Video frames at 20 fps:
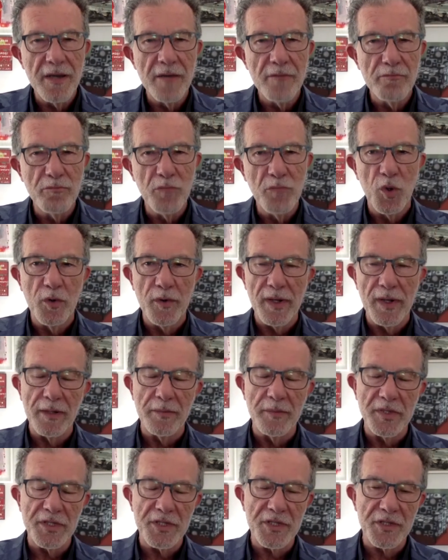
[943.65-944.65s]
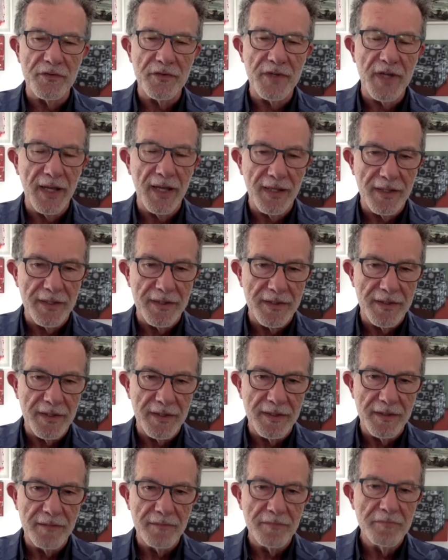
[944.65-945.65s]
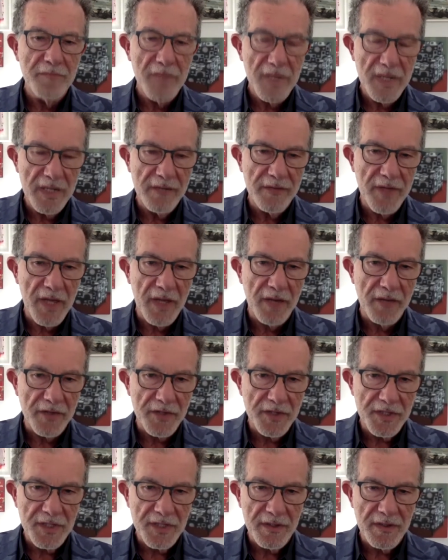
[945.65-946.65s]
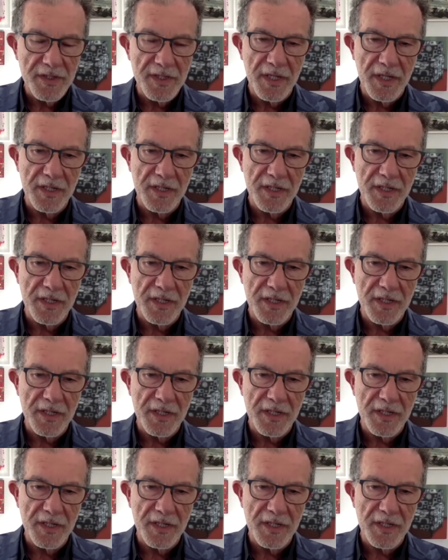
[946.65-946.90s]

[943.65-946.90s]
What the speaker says: more elements of colour than many of the others in this